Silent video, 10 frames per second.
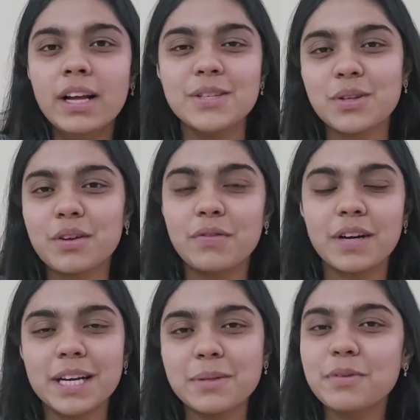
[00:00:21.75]
So if you
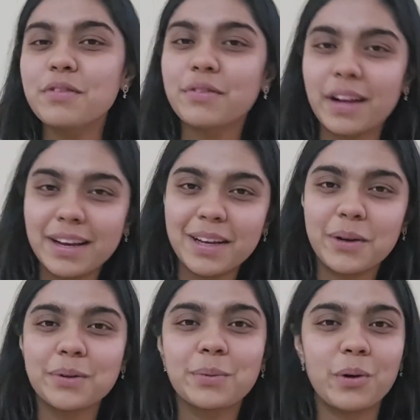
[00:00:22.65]
guys want to find
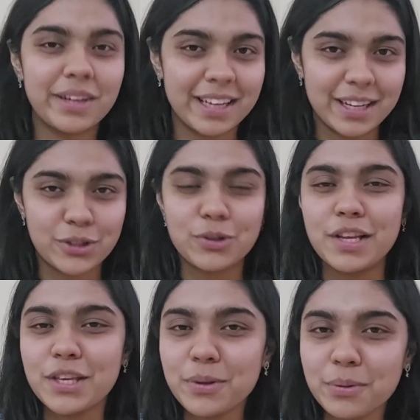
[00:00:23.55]
out what I
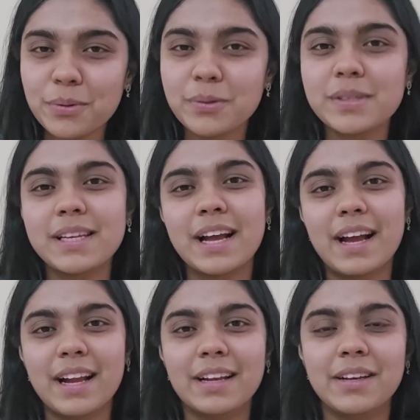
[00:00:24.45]
actually used
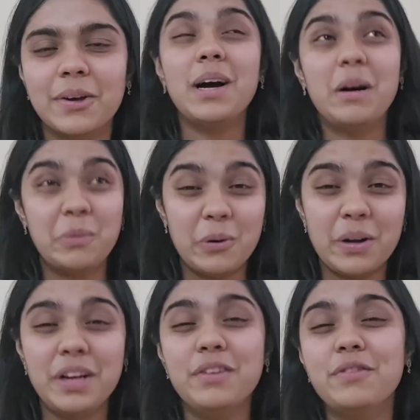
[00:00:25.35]
and
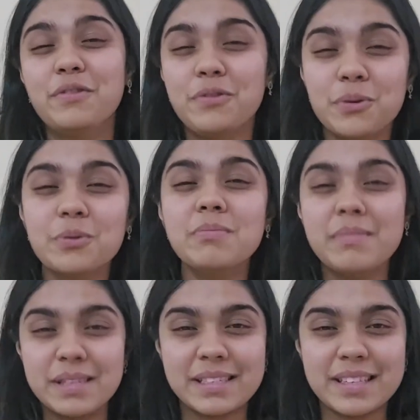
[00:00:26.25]
avoid few
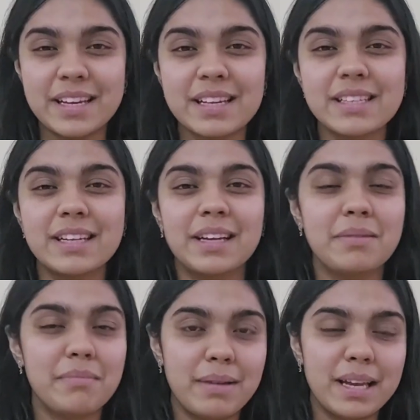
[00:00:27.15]
mistakes that I
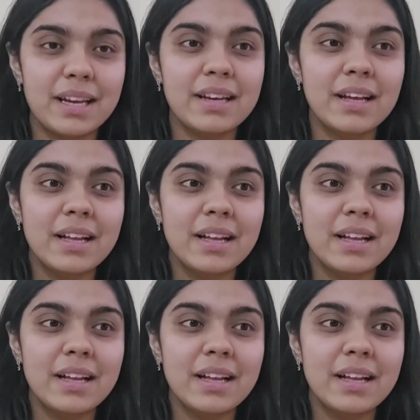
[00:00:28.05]
made